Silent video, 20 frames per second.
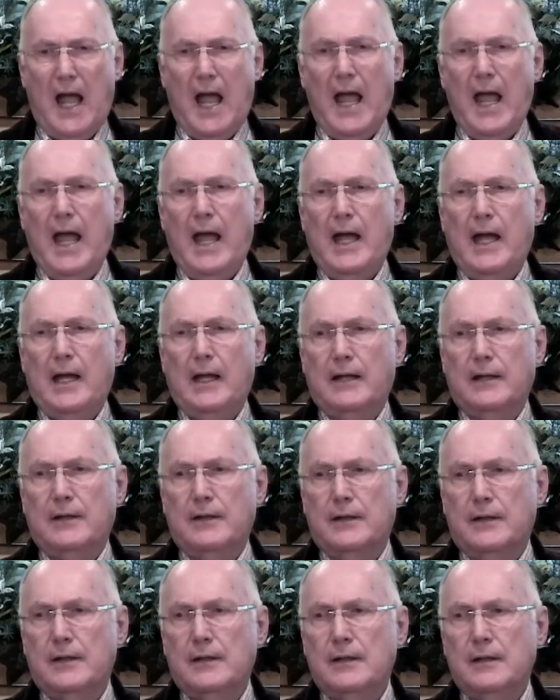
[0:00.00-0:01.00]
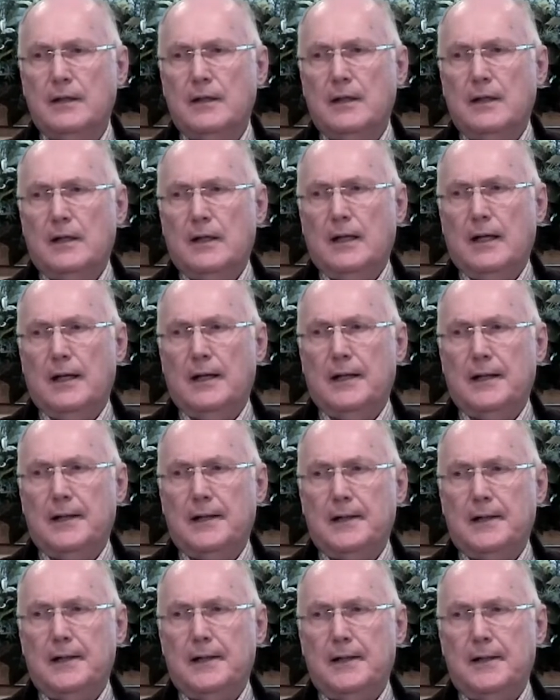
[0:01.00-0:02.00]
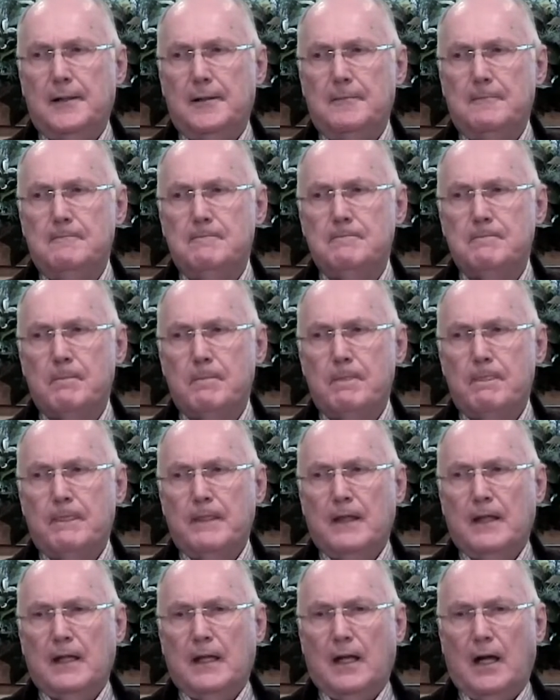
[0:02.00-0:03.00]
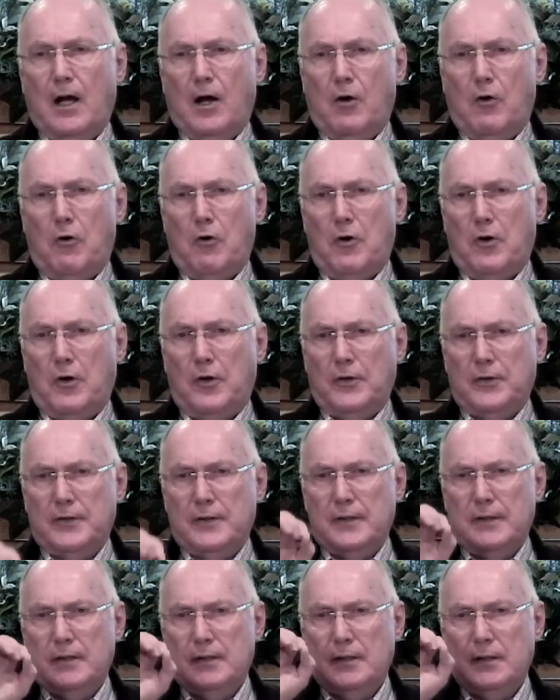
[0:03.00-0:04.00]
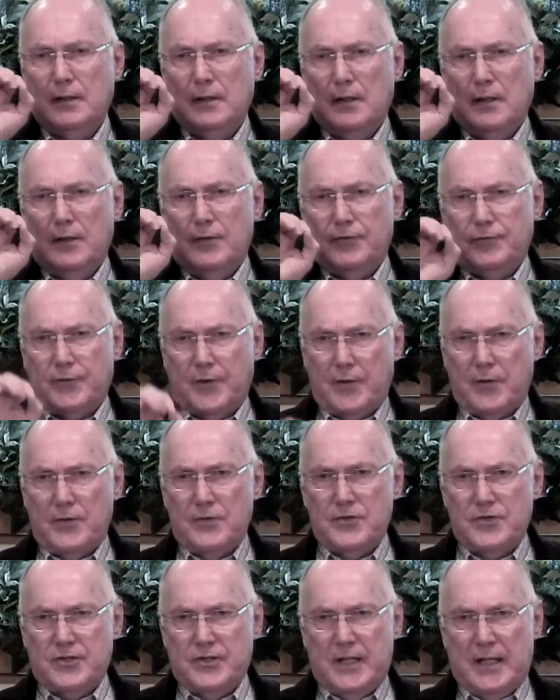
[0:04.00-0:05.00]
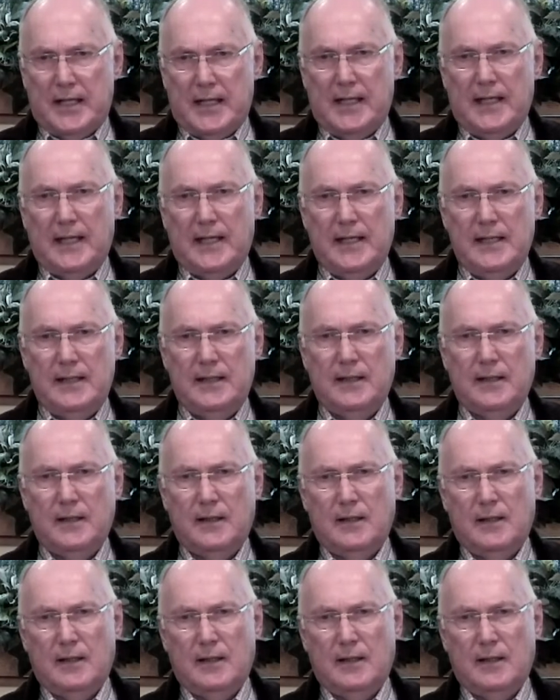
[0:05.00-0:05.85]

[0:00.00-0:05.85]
And uh, on Thursday,